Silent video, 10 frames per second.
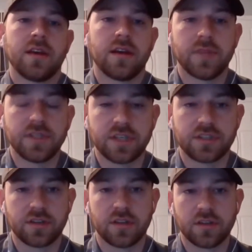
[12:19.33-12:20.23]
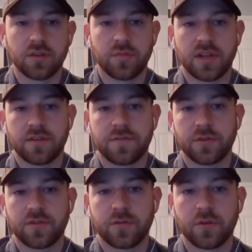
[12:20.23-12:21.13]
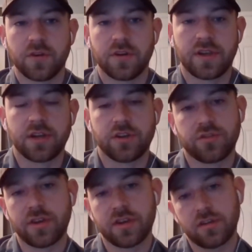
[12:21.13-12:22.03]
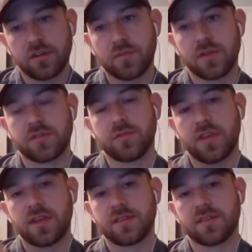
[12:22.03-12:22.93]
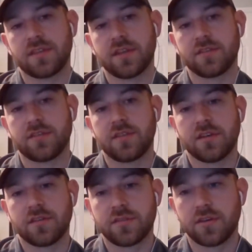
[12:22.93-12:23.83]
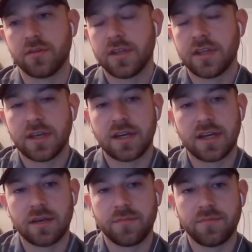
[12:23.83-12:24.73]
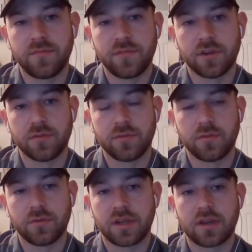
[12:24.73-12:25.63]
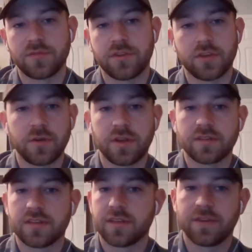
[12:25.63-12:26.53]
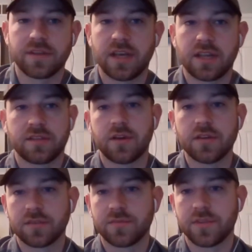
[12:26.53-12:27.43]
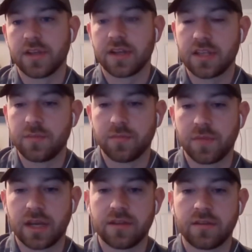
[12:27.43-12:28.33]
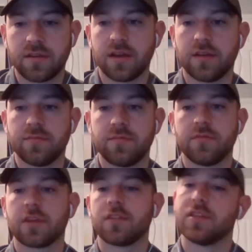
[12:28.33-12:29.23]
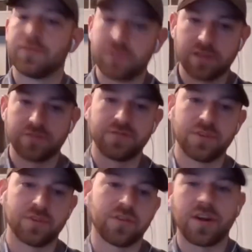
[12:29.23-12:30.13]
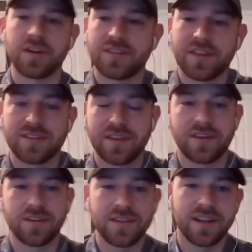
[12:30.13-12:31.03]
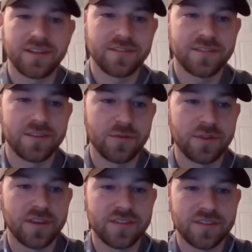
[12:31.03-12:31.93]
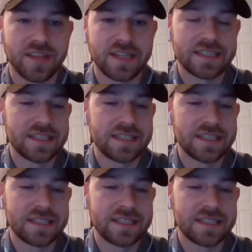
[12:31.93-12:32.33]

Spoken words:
addition a little bit on the first floor and kind of shrink it a little bit so we could get the stairs there. So, you know, when it comes to zoning and stuff like that, that's always something you got to keep in mind. Luckily, if you have, you know, good architect like Arlene, you know, with us, then